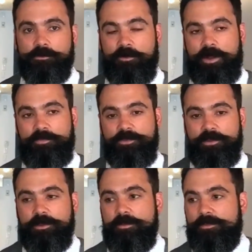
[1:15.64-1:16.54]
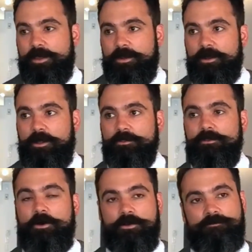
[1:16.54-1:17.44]
So I think that a
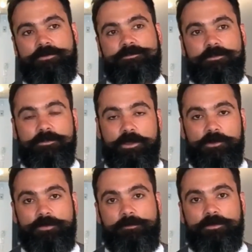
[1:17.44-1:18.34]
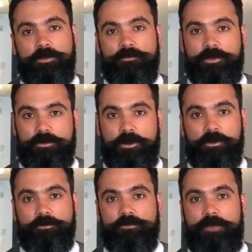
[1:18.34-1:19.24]
lot of us and a lot of people out there
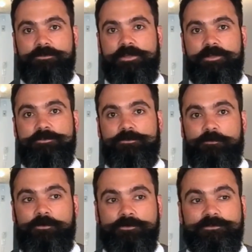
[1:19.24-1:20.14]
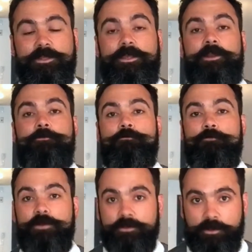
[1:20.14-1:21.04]
are gravitating towards
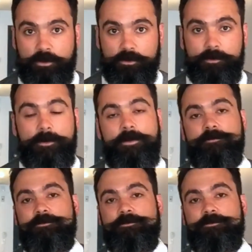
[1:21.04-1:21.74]
getting rid of the car.